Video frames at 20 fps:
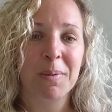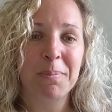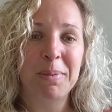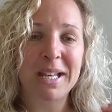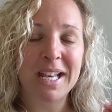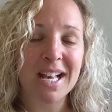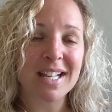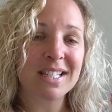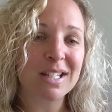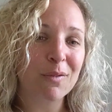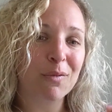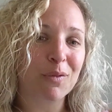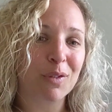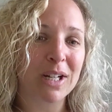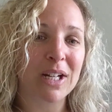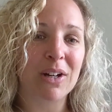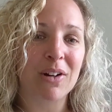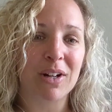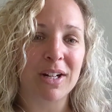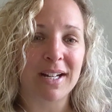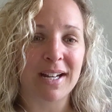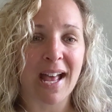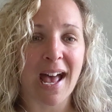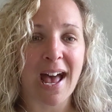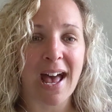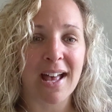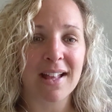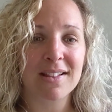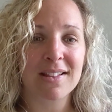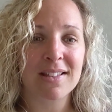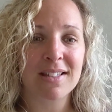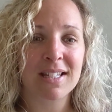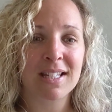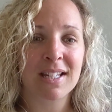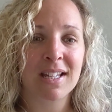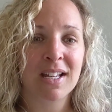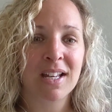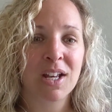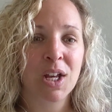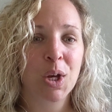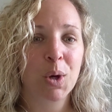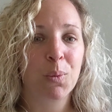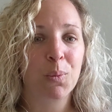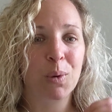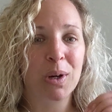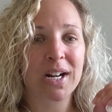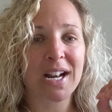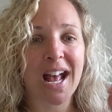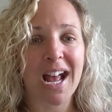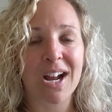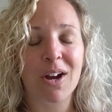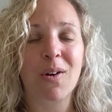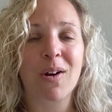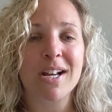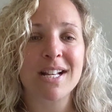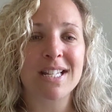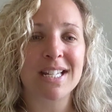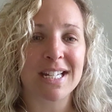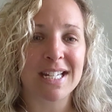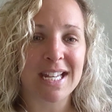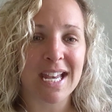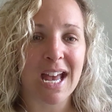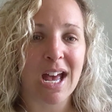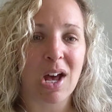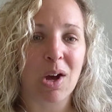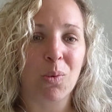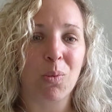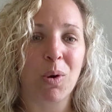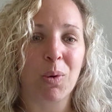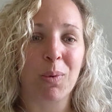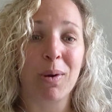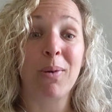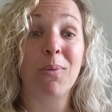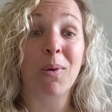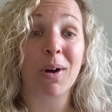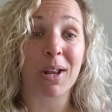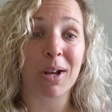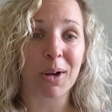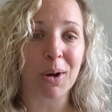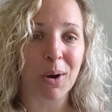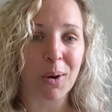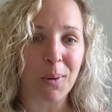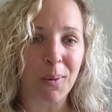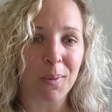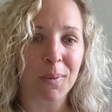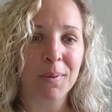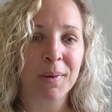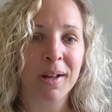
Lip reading: because if we are not, we're not going to get where we want to go.